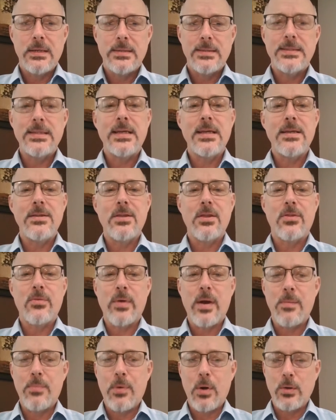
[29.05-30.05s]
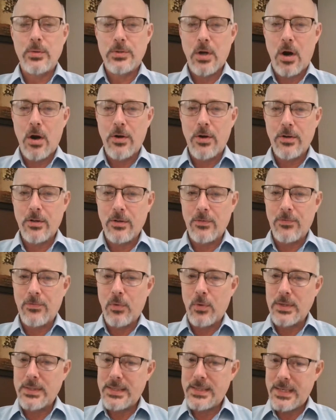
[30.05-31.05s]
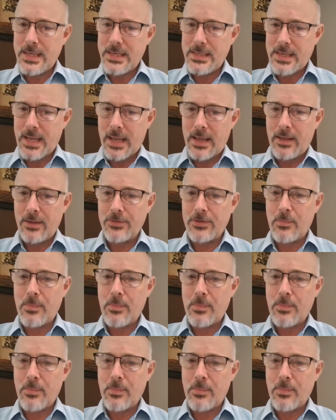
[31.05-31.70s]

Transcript: See the Threat Post article for details